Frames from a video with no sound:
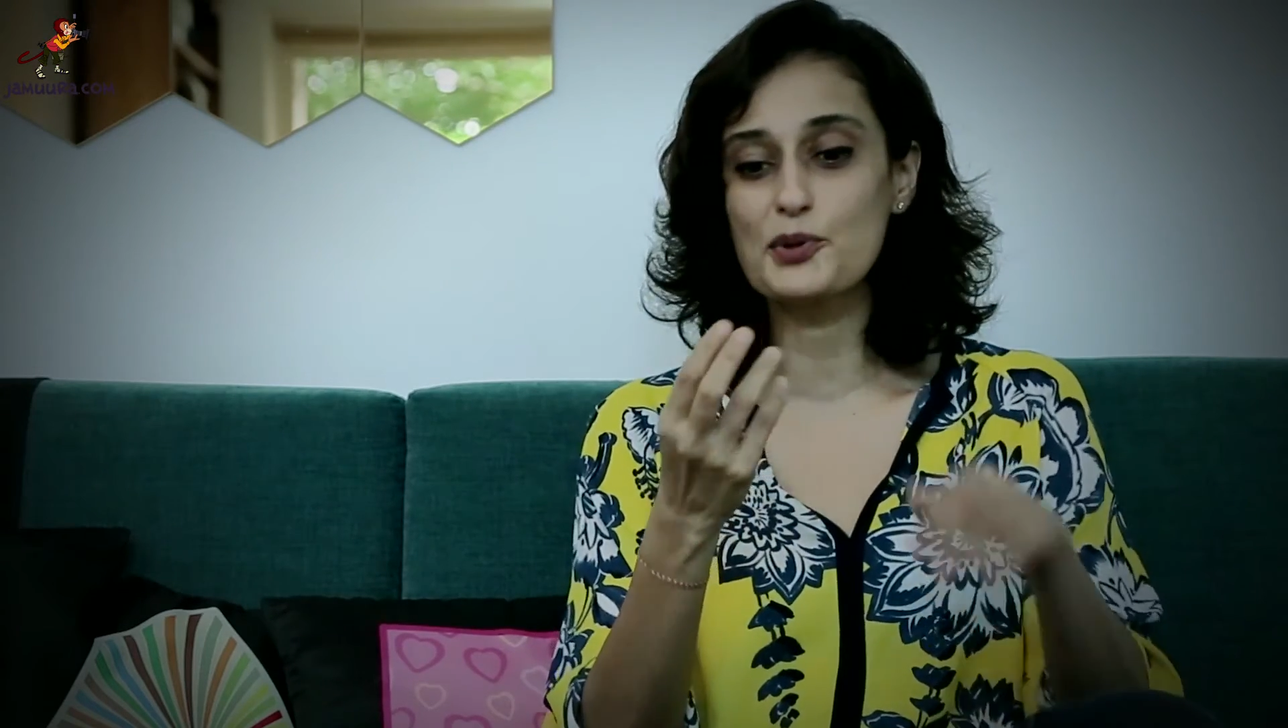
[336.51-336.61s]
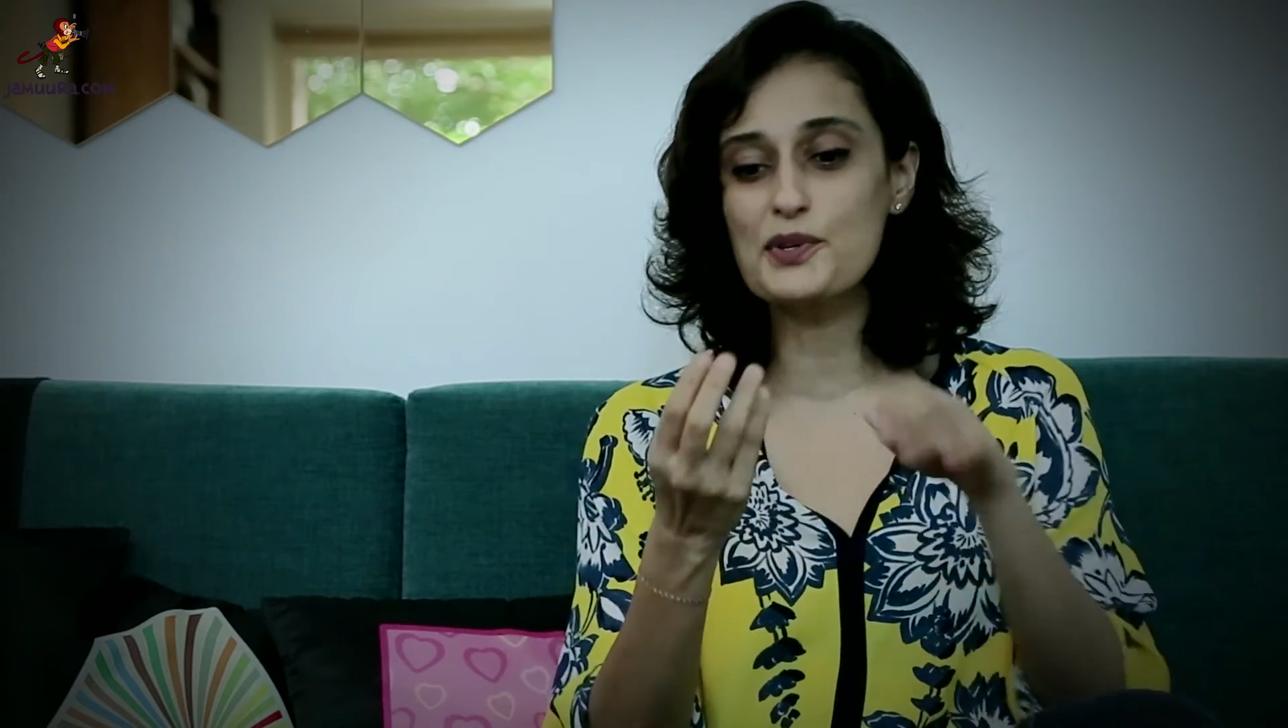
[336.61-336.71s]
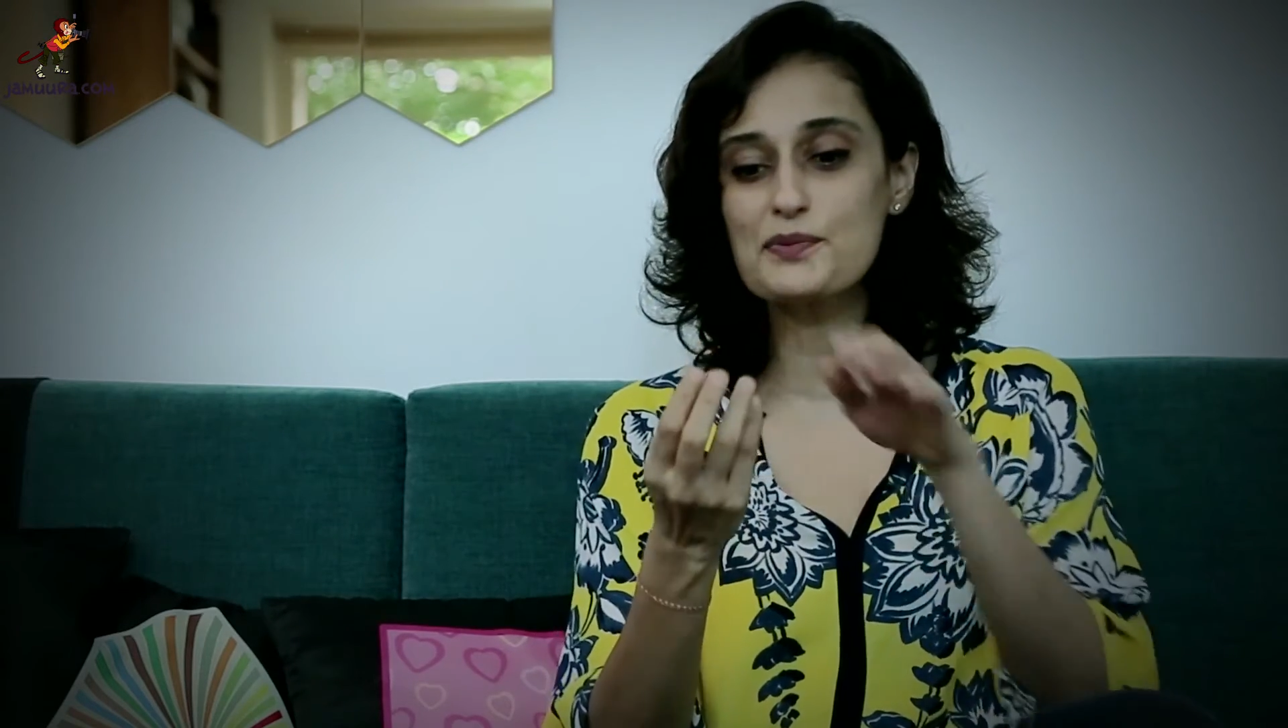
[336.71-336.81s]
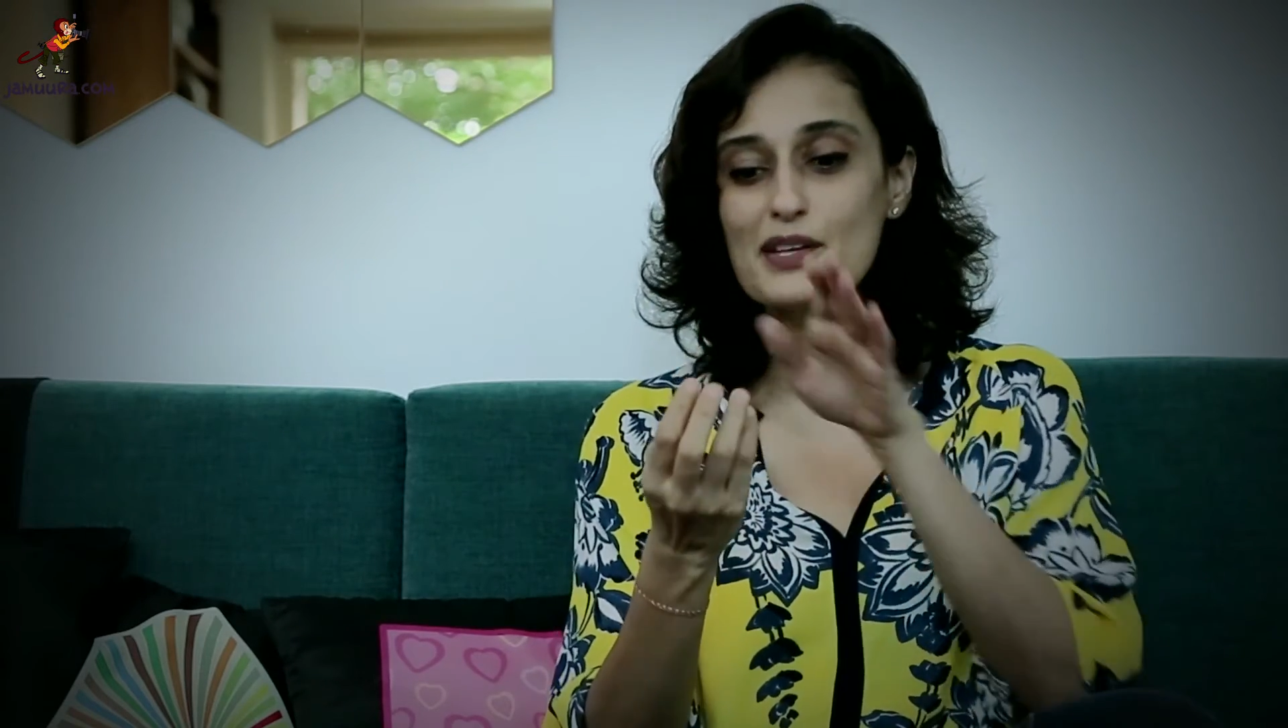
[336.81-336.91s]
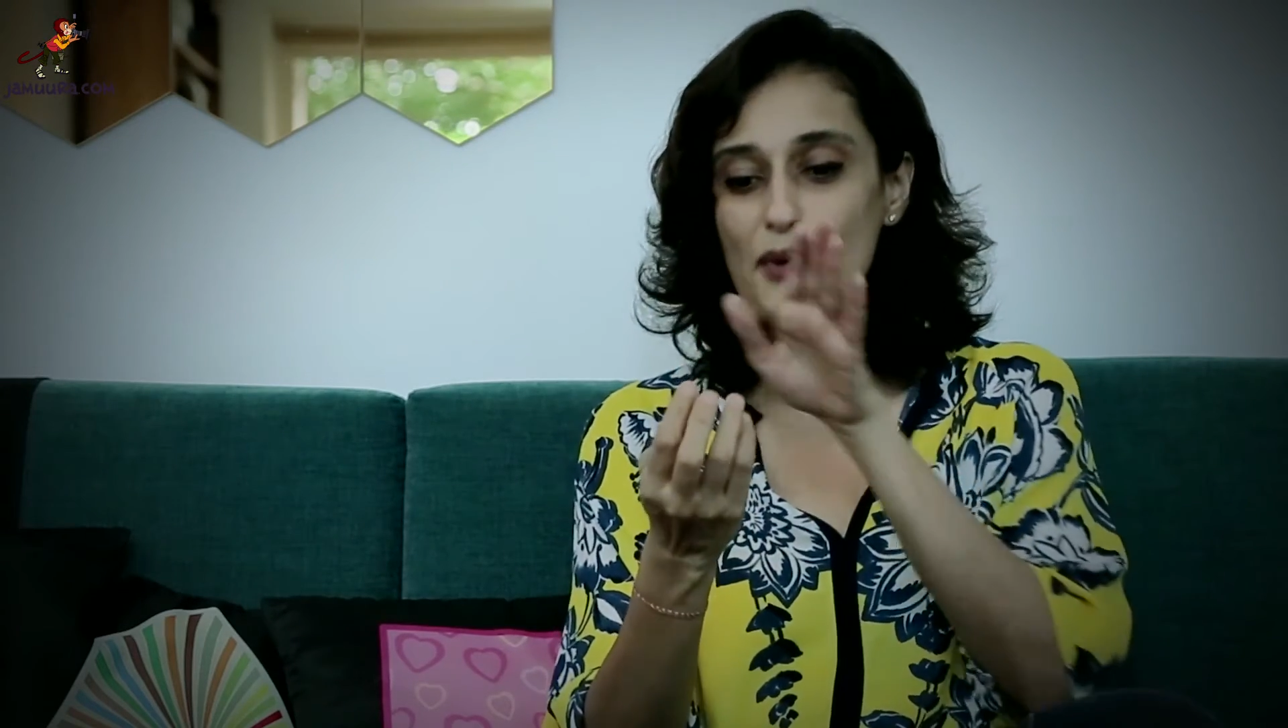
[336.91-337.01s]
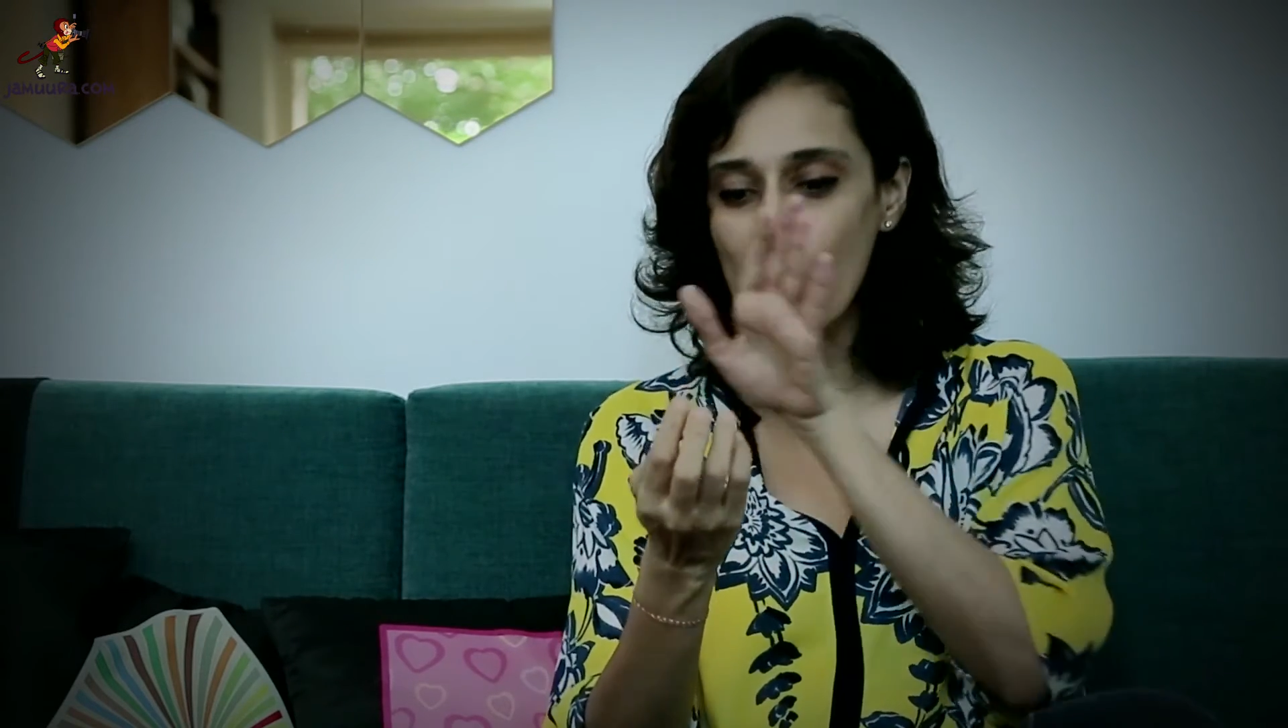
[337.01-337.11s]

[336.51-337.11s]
those will